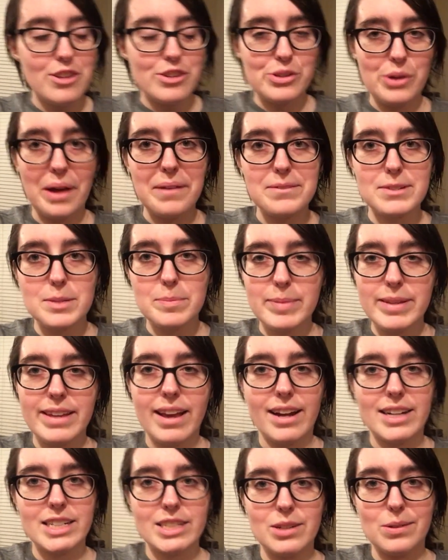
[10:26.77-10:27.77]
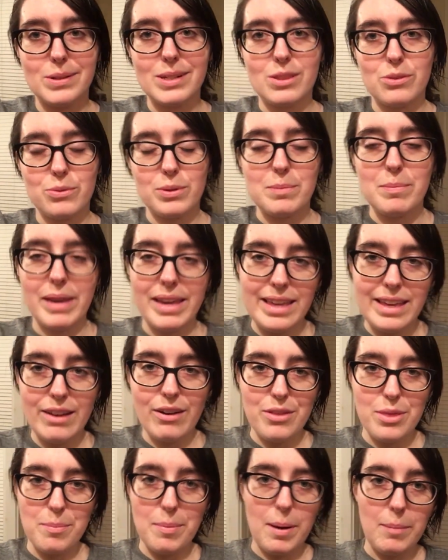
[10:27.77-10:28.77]
so i've just been kind of going through and
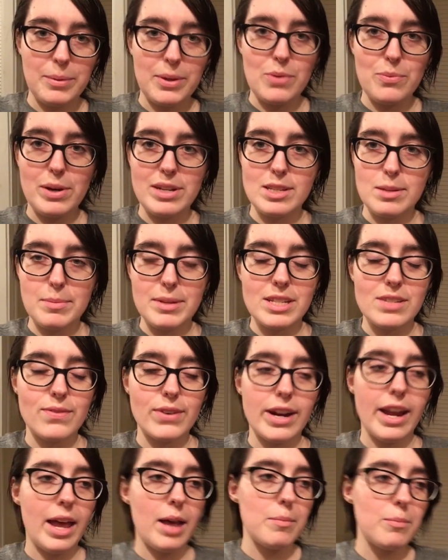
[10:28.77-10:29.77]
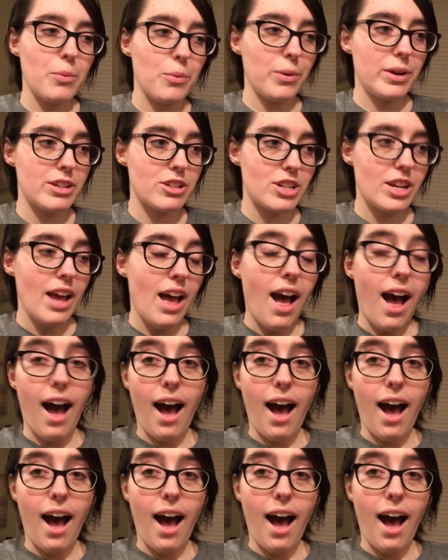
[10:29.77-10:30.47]
making all the pumpkin recipes for him which